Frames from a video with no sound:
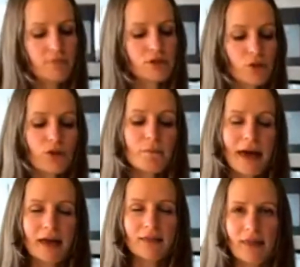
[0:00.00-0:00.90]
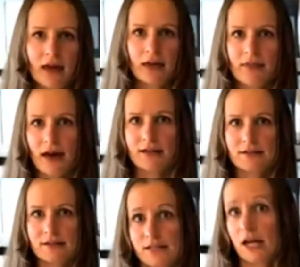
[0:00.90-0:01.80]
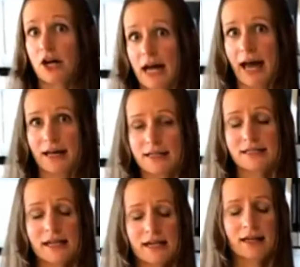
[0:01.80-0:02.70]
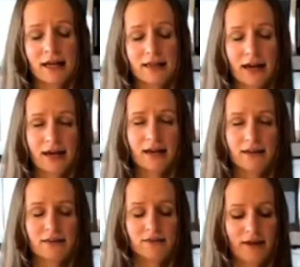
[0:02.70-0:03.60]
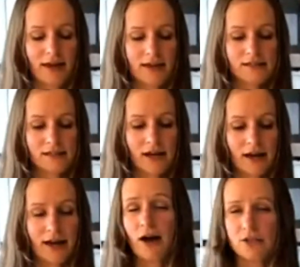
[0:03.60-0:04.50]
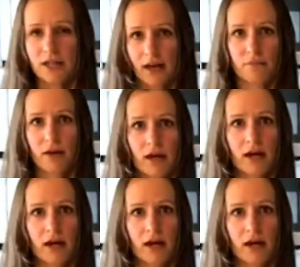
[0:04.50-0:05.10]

So the main thing that dairy has that is calcium.